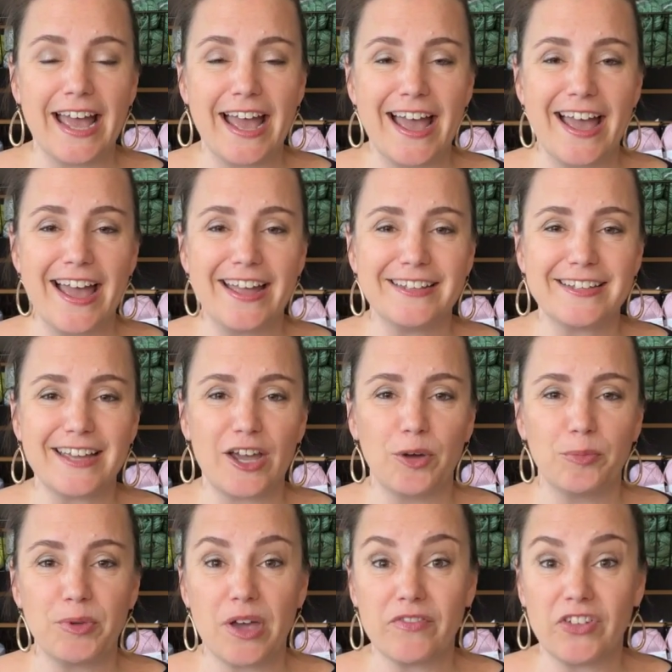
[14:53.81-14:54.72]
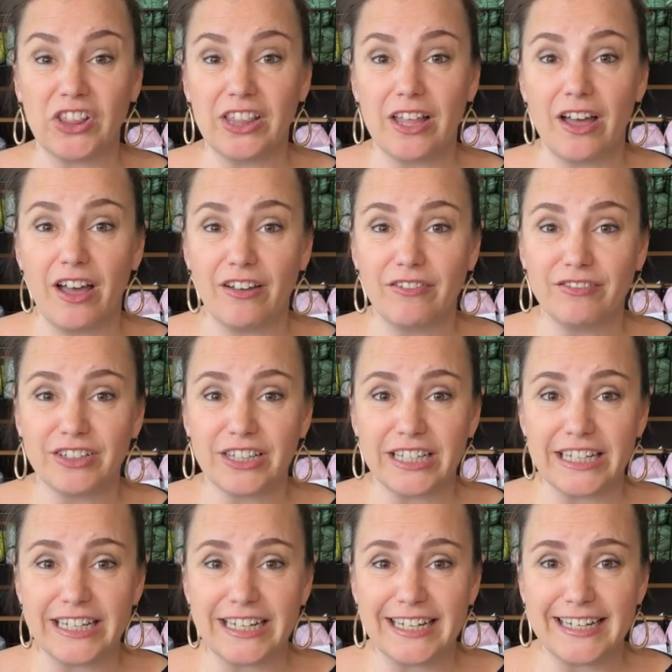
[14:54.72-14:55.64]
And I hope you have a
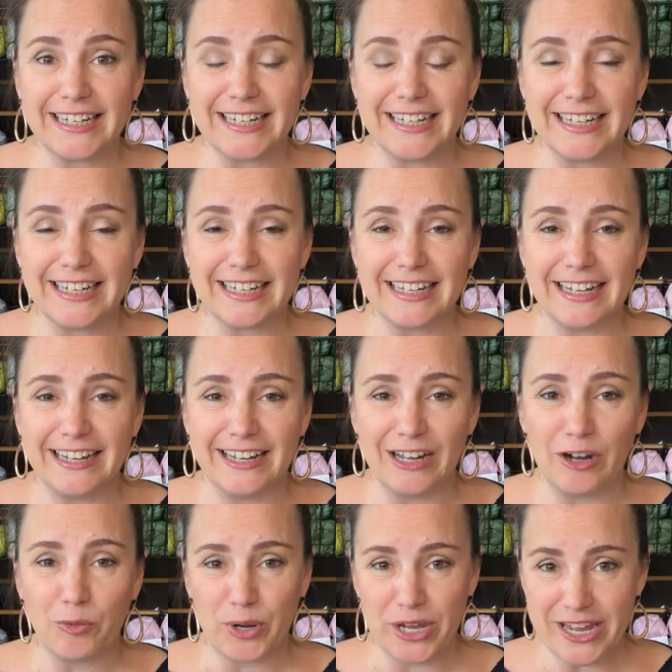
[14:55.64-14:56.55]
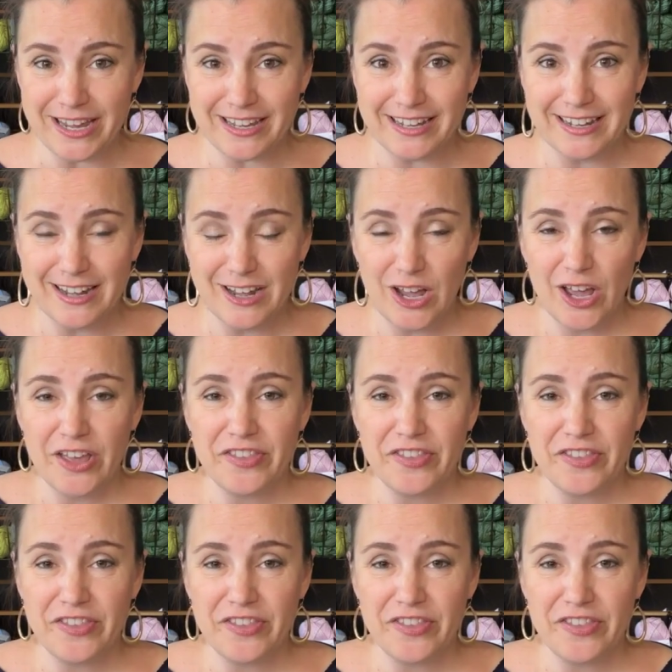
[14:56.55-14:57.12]
lovely uh, week.